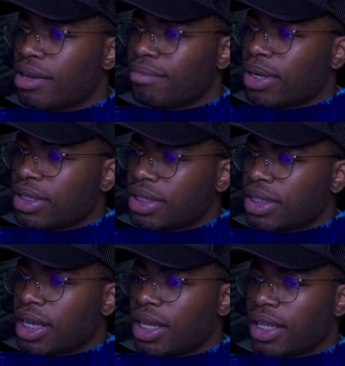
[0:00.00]
But
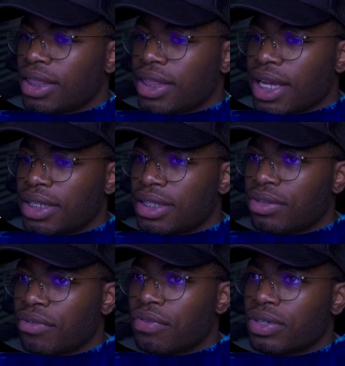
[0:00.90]
that is
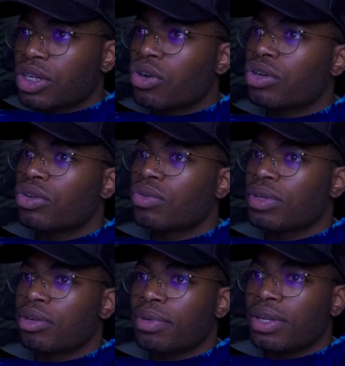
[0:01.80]
the first article we're
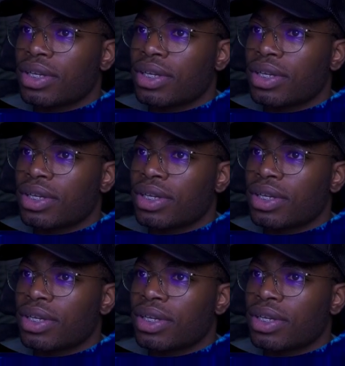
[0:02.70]
going to be looking